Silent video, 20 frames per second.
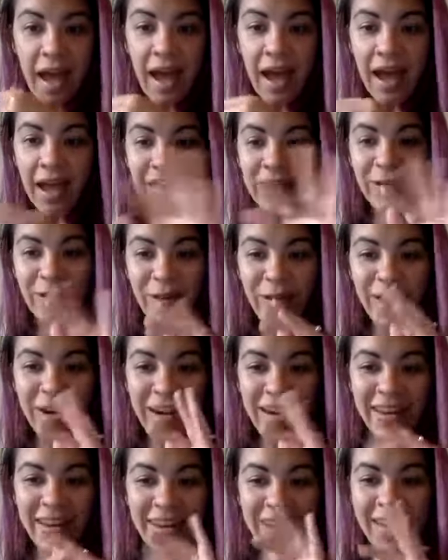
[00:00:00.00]
Hi,
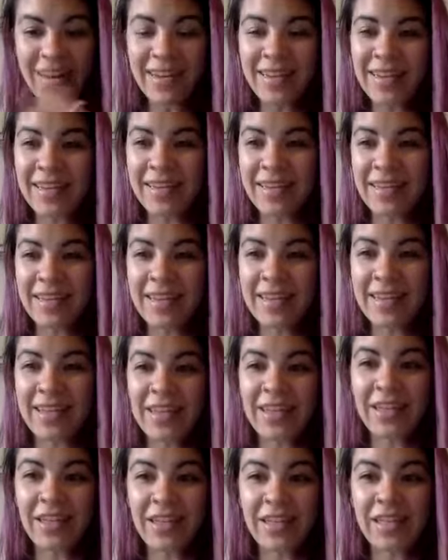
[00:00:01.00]
Lauren.
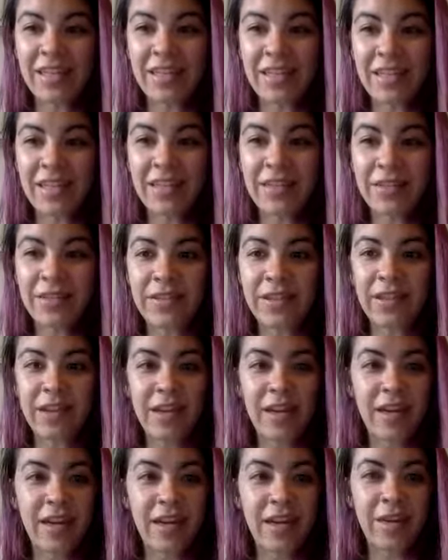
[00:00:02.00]
Good to see you,
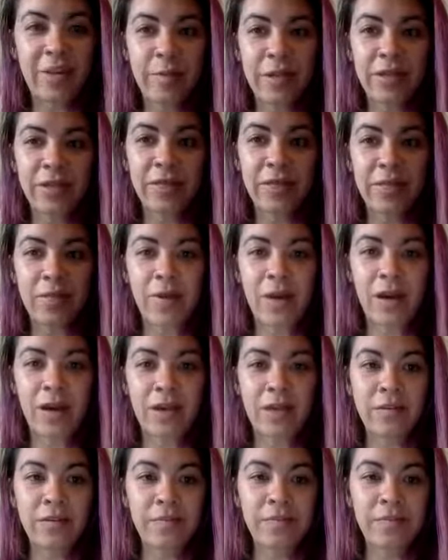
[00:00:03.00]
dear. I hope you're doing well.